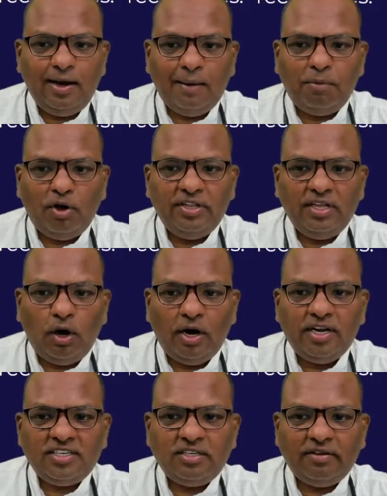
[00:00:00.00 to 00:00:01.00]
upon the
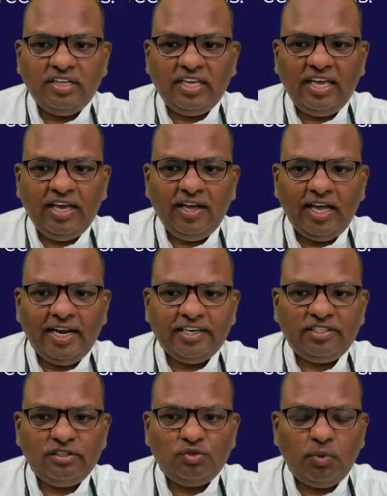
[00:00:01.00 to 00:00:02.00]
orders of the king,
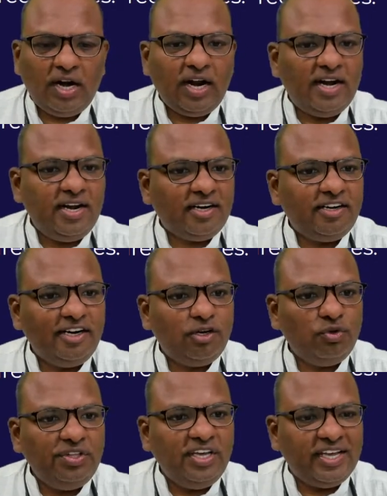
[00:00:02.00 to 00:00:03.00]
elections were conducted
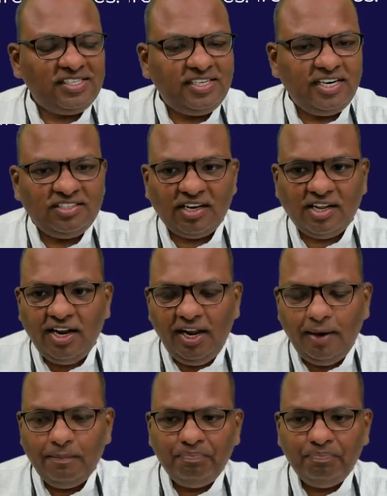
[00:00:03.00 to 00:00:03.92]
to the estate general,